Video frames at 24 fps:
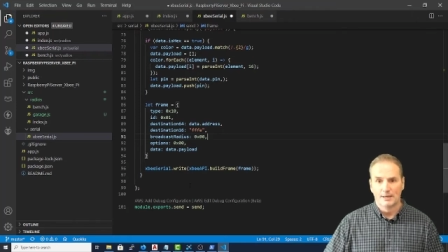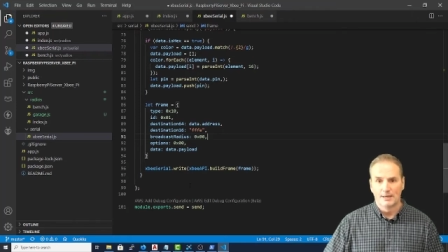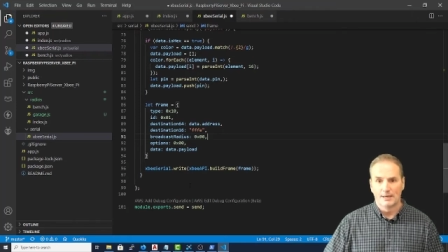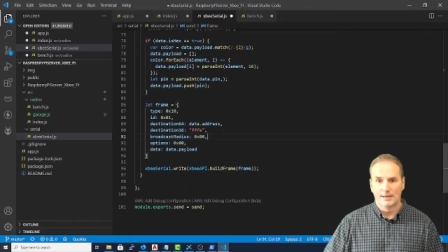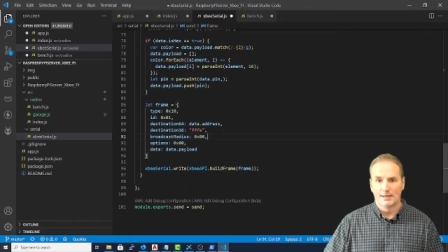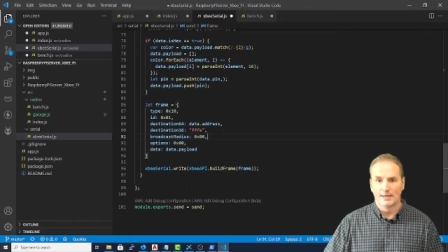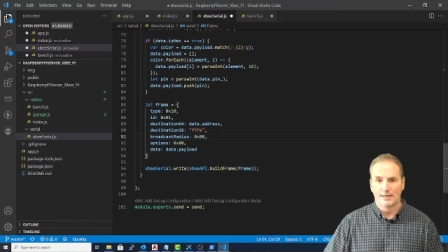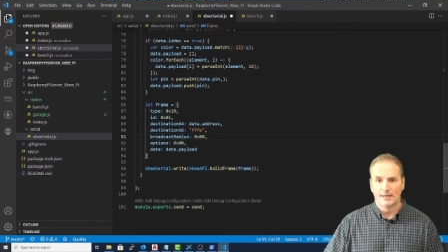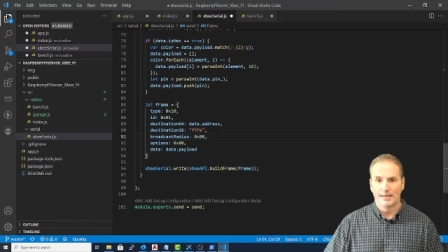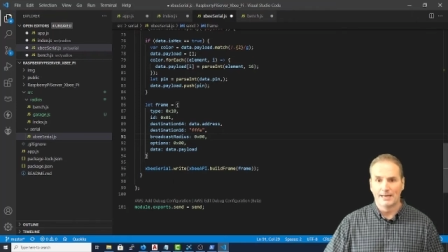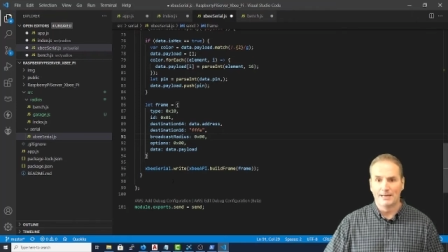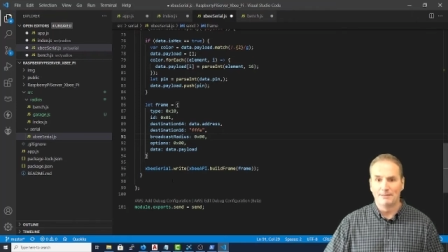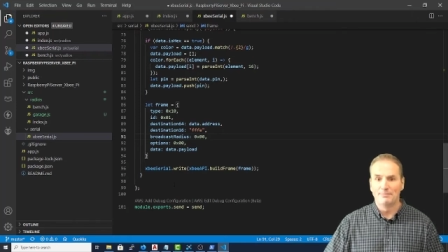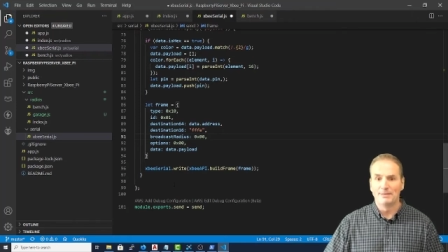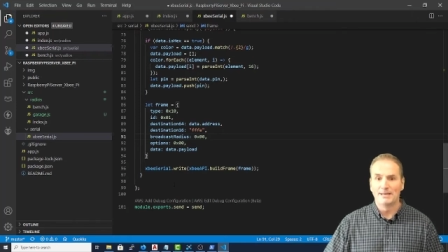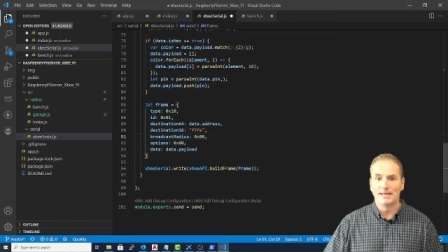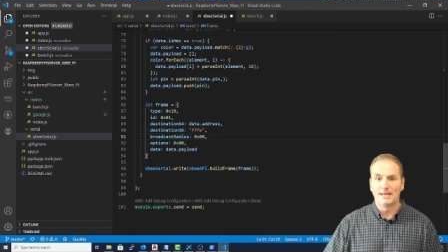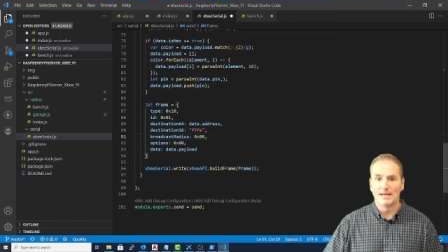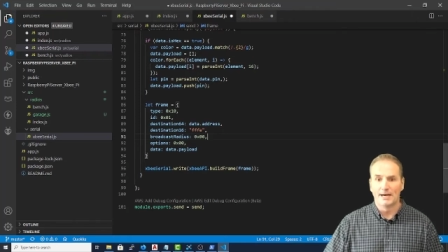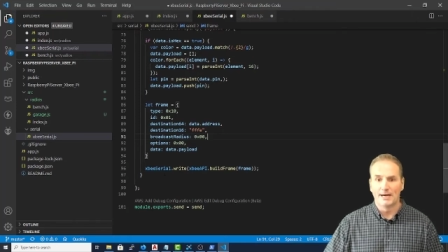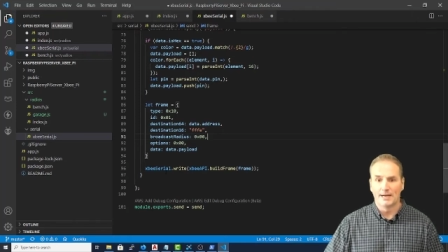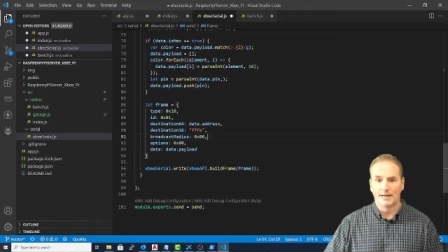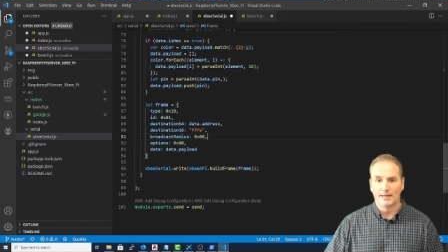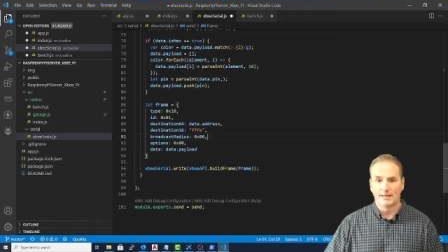
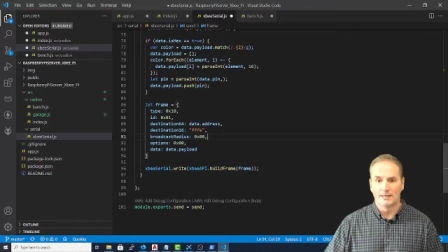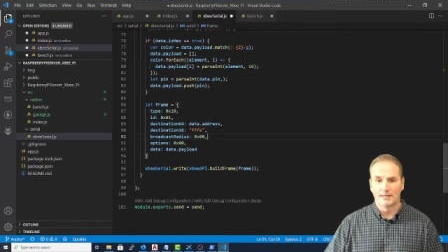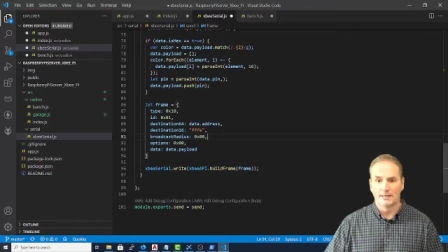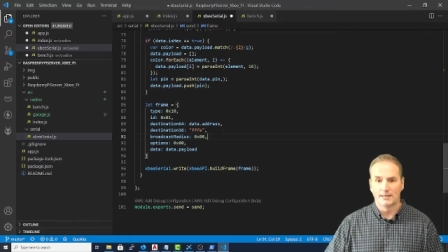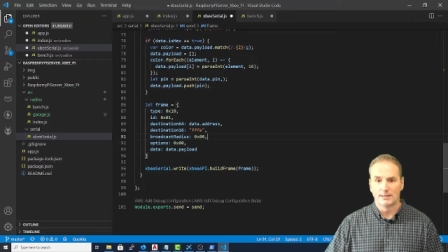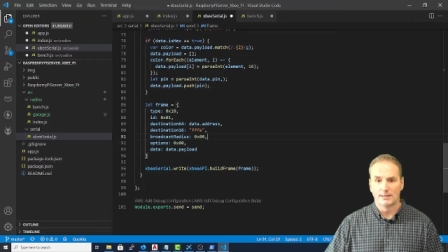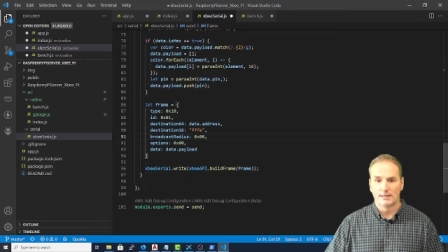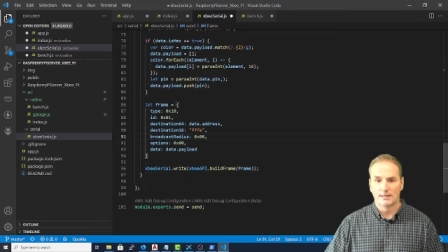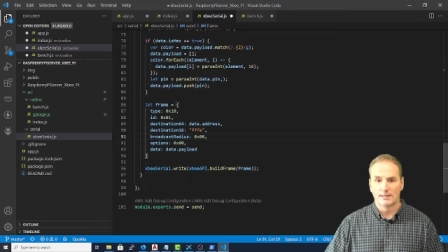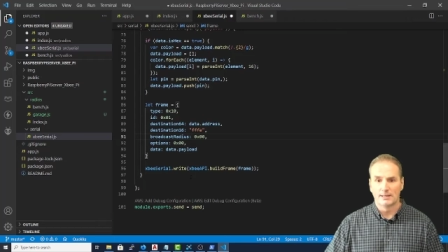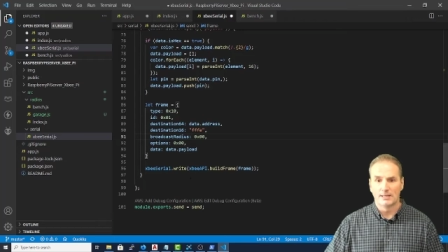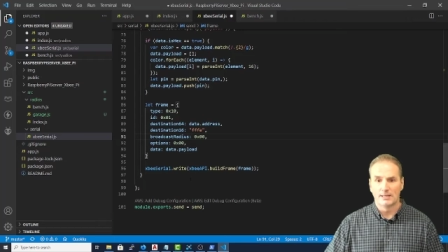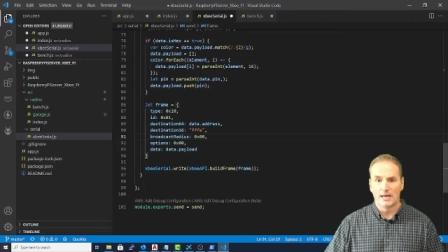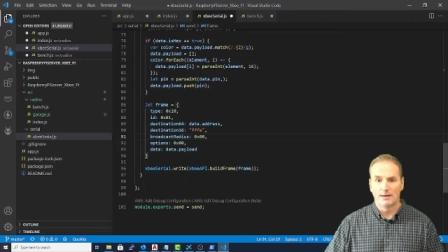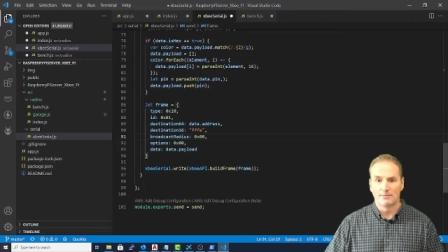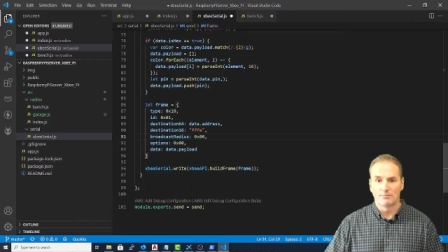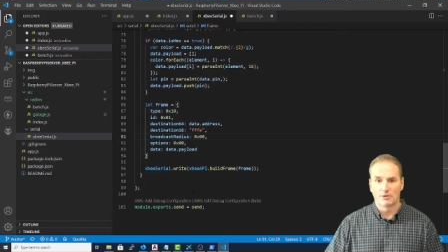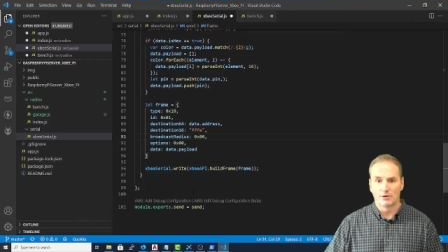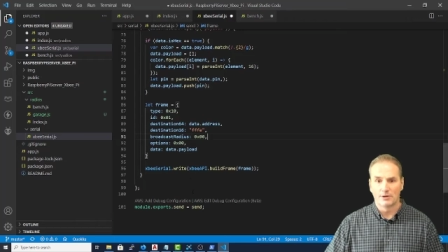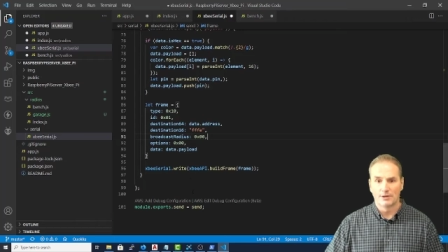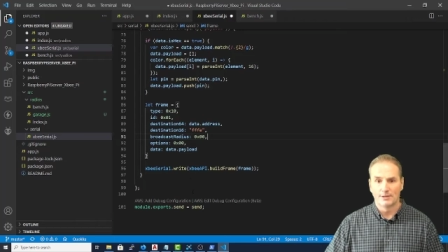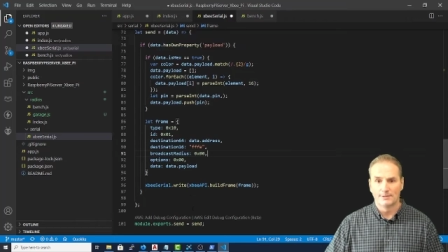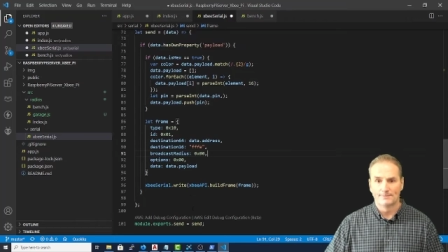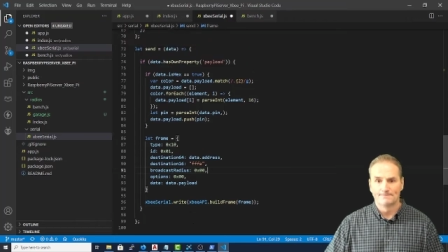API
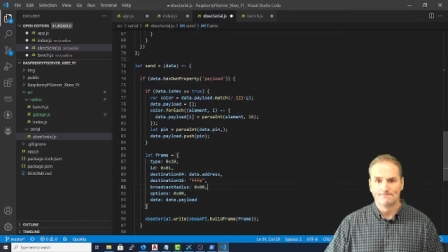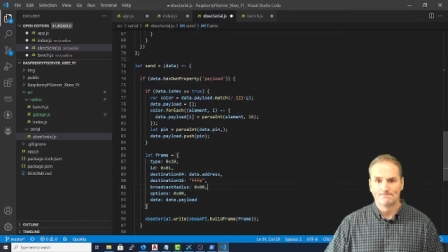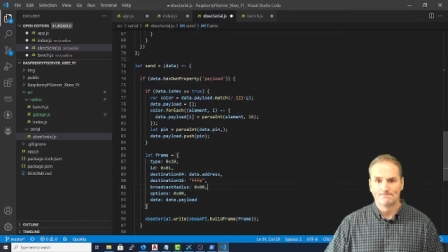library.